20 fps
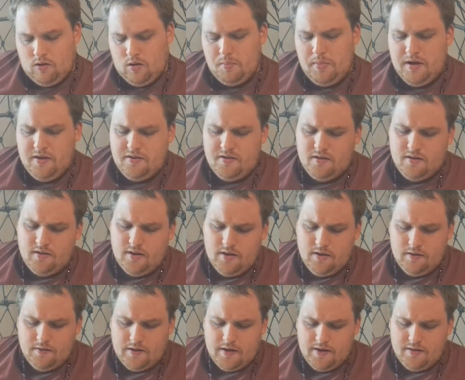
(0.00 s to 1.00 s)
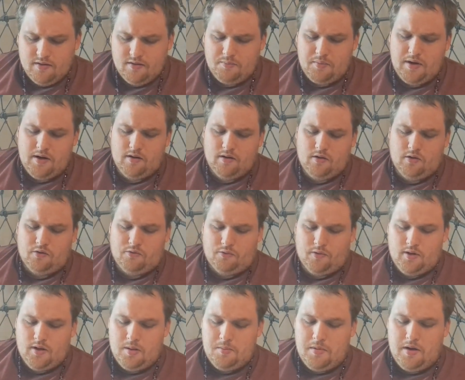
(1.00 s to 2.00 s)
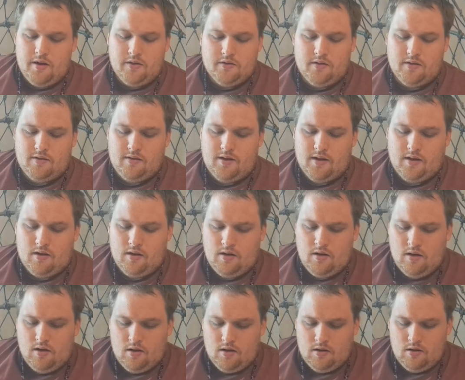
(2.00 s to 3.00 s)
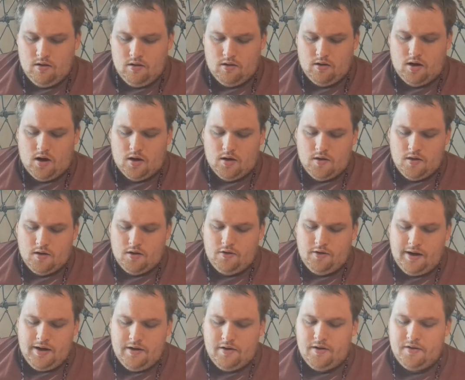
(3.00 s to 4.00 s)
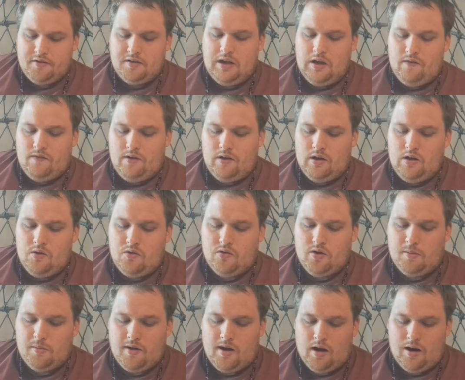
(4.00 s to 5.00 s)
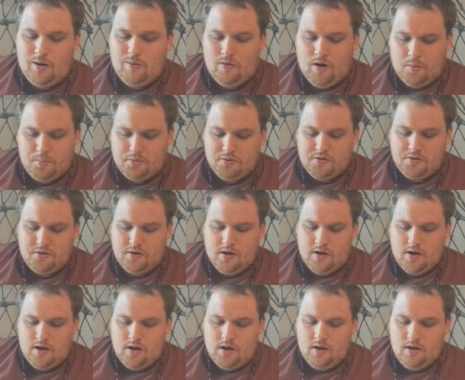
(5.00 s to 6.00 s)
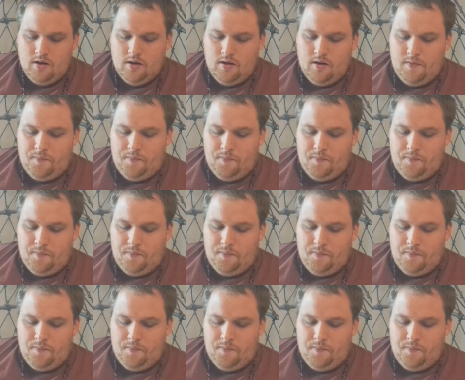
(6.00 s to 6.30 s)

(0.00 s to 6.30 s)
basically what the Ace of Pentacles really means is like God or the Creator is giving you some kind of opportunity,